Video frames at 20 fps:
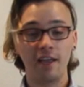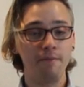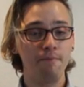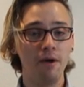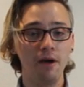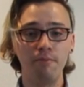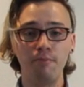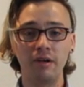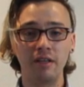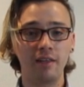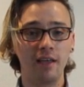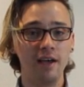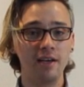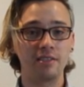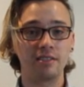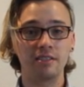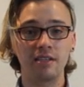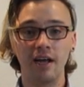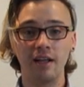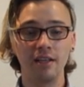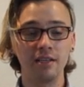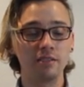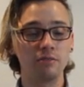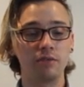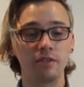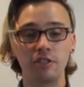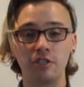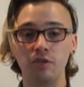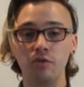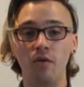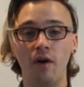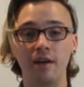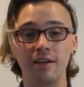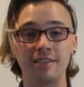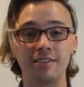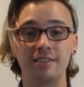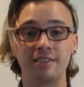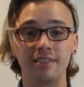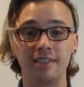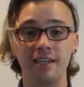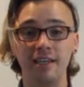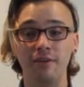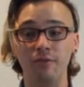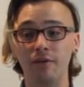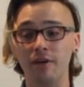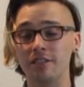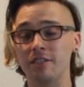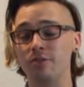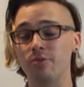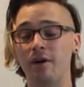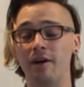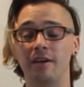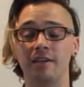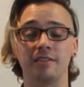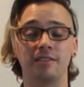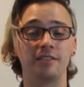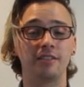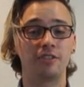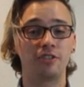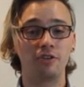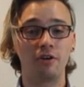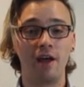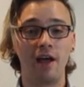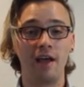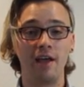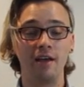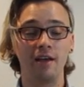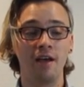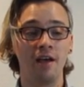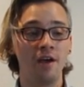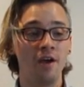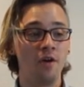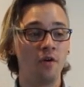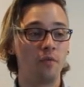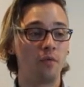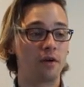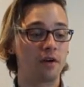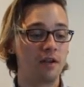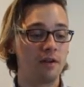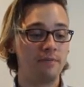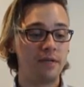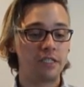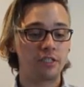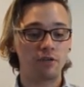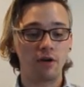keep up with us. Tell us what you want to see, what you want us to try. We're going to be